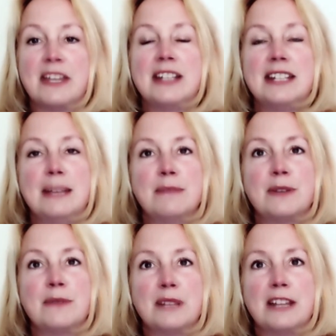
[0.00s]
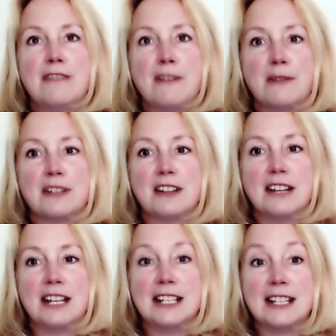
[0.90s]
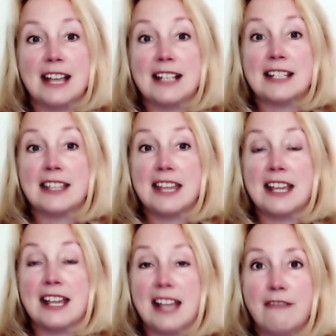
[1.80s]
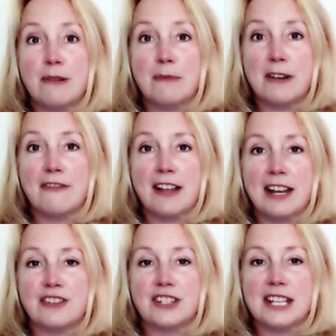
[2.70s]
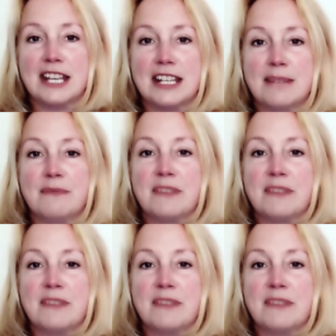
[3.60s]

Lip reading: teams are really focused on insights that they can get from their financial data.